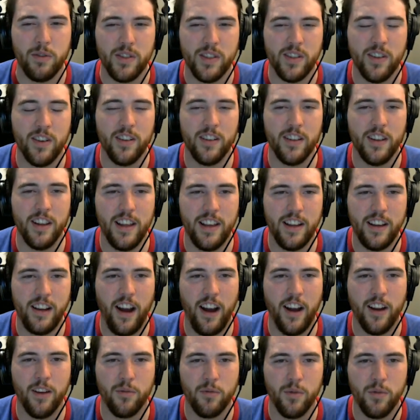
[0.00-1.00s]
certainly
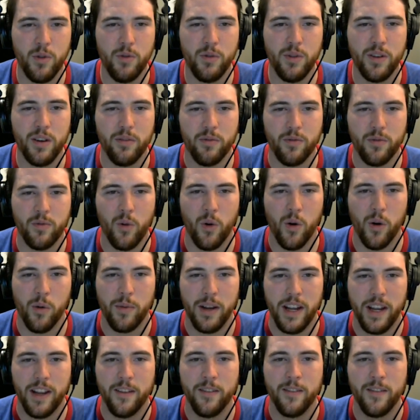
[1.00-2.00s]
kind of ruined it for
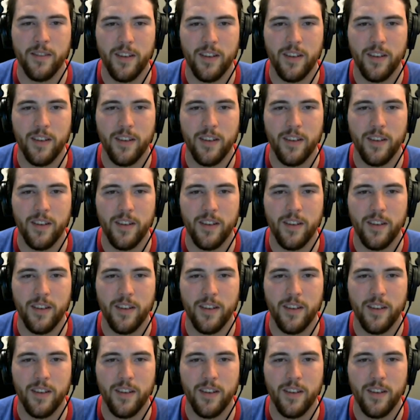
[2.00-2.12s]
me.